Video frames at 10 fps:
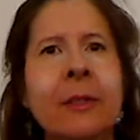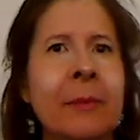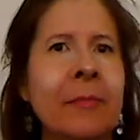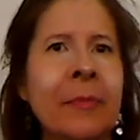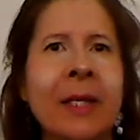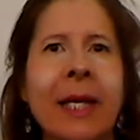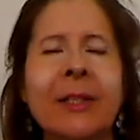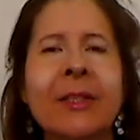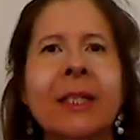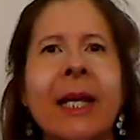And then
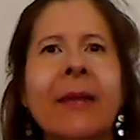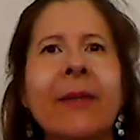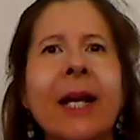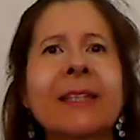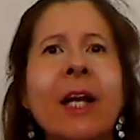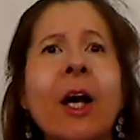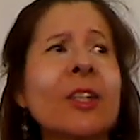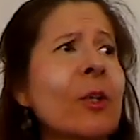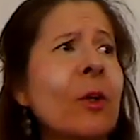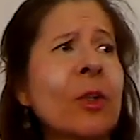I said, also, you're
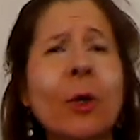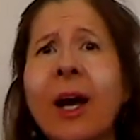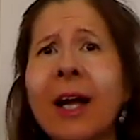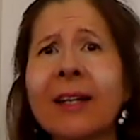online.